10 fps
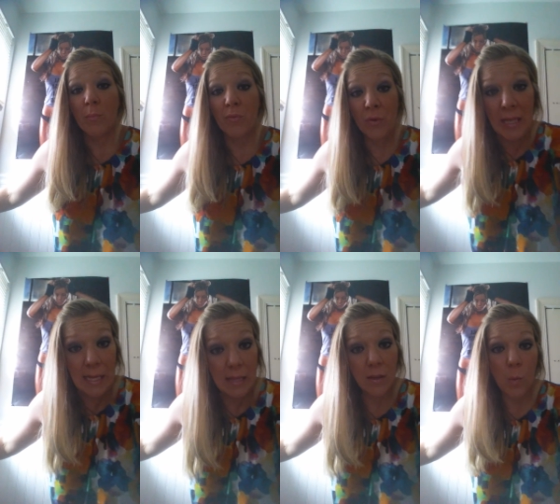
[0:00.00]

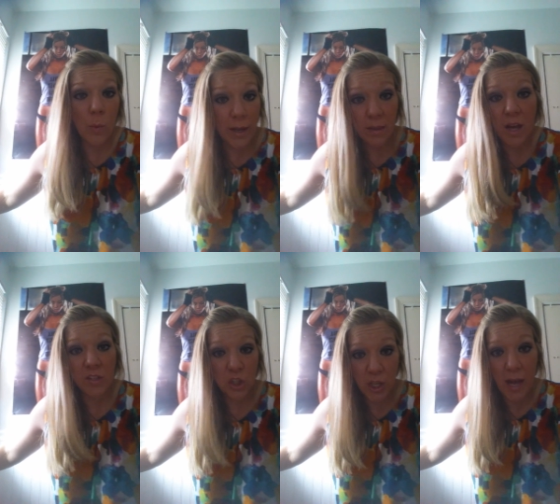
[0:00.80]
breathe weight
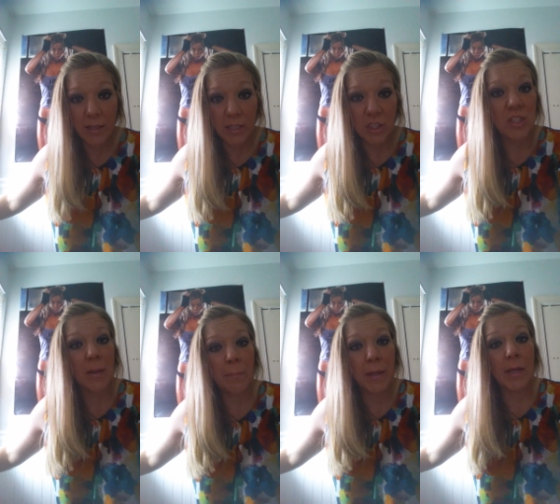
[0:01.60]
loss challenge
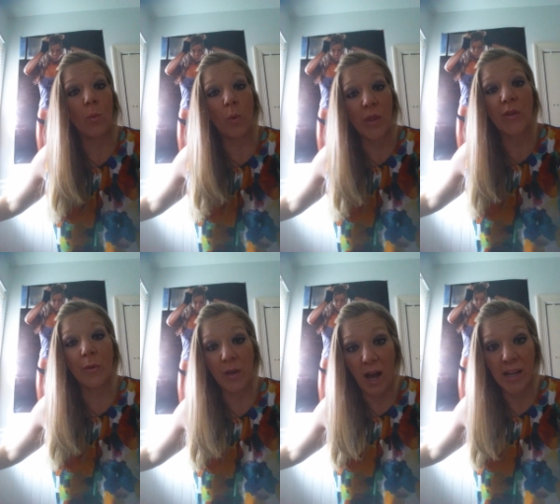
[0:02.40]
to be with
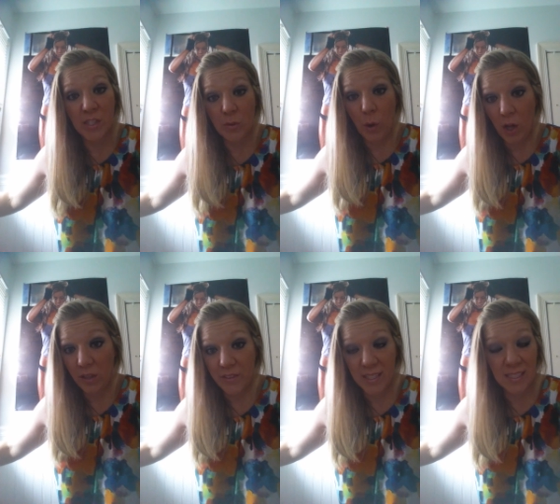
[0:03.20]
you guys through all
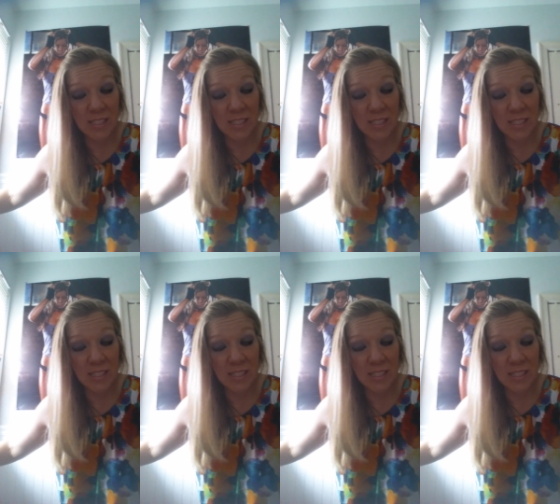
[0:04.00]
of this.